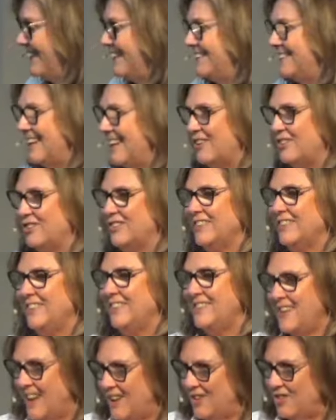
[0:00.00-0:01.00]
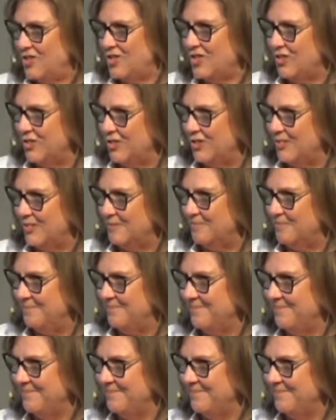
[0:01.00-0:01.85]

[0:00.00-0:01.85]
it's actually intentional.